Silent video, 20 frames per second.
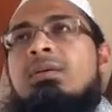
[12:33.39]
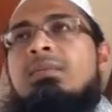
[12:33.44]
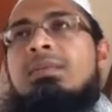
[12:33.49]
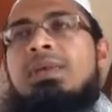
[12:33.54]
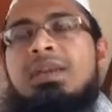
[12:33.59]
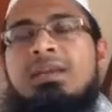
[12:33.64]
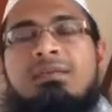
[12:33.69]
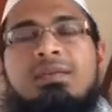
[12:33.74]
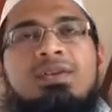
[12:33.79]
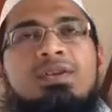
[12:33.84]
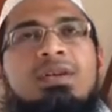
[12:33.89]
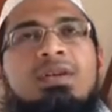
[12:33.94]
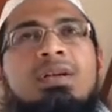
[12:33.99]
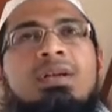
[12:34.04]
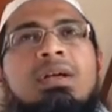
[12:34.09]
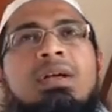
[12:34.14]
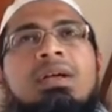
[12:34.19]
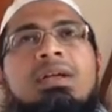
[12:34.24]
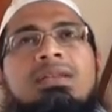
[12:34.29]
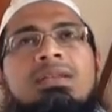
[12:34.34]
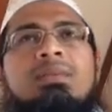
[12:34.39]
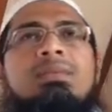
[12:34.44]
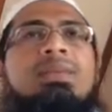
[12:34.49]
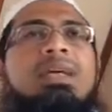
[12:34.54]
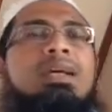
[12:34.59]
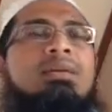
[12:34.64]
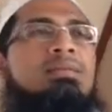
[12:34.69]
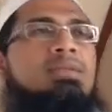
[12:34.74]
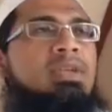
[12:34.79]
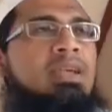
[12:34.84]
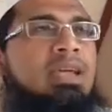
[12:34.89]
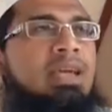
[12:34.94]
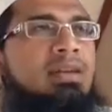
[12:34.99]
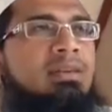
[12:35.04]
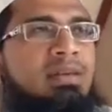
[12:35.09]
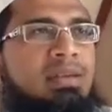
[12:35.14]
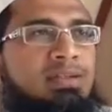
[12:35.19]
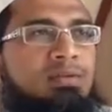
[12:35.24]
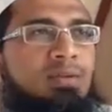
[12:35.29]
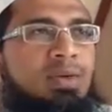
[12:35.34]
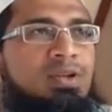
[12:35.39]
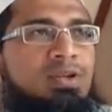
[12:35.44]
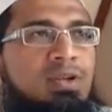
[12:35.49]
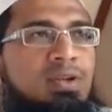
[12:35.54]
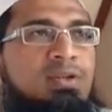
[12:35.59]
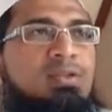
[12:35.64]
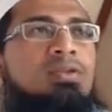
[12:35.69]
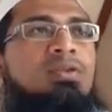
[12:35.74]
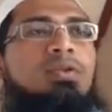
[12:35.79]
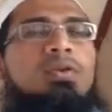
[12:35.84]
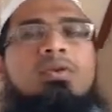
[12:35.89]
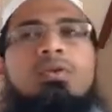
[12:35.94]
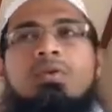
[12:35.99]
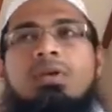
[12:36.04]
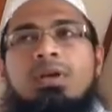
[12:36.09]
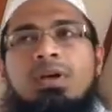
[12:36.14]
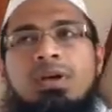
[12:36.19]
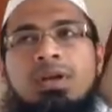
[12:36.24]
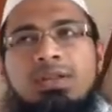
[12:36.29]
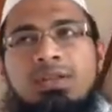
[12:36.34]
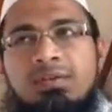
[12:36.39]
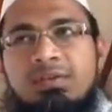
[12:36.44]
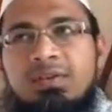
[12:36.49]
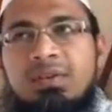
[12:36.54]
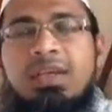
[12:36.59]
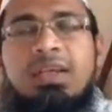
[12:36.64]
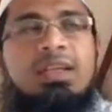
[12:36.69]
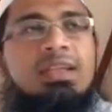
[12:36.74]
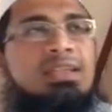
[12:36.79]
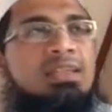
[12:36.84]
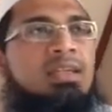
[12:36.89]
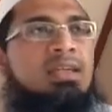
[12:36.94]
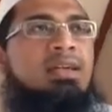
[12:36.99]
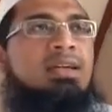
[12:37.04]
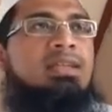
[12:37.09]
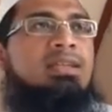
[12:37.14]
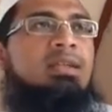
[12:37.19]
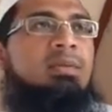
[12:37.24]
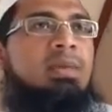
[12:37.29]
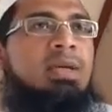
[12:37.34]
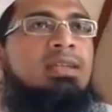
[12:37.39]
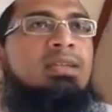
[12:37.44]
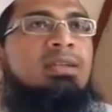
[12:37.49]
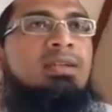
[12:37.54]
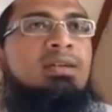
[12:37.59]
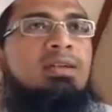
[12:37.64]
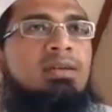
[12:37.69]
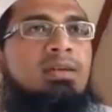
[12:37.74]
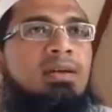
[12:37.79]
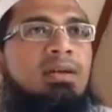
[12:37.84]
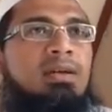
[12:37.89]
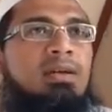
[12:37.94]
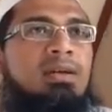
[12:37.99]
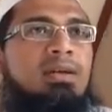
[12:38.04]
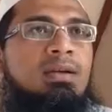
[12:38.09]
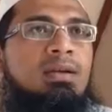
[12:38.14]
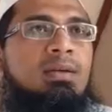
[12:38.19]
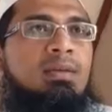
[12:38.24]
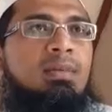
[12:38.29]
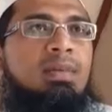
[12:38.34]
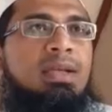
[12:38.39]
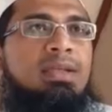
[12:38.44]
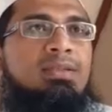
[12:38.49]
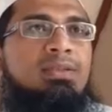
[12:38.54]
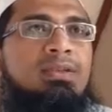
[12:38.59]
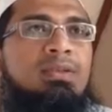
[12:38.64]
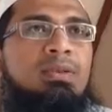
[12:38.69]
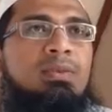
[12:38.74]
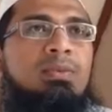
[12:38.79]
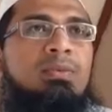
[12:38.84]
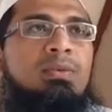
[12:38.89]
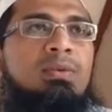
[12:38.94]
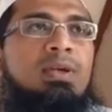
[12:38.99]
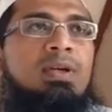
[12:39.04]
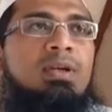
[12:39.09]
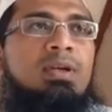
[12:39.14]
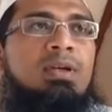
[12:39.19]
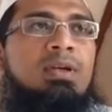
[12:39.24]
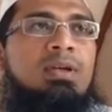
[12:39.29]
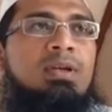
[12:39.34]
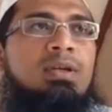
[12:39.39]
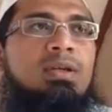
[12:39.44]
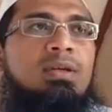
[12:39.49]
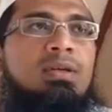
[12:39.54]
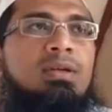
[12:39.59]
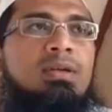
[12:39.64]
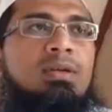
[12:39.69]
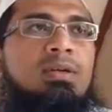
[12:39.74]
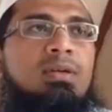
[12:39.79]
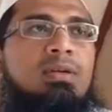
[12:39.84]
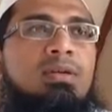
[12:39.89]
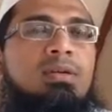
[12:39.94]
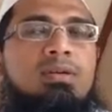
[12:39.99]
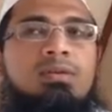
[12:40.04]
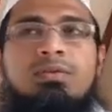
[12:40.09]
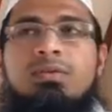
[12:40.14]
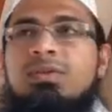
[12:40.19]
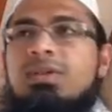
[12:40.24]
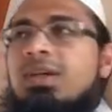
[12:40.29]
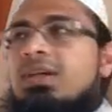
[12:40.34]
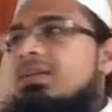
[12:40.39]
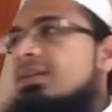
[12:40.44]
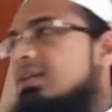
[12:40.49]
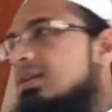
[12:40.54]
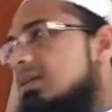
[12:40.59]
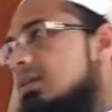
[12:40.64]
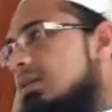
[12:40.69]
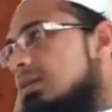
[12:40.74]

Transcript: beneficial. Sometimes it can raise questions. So tafsir is a better place to start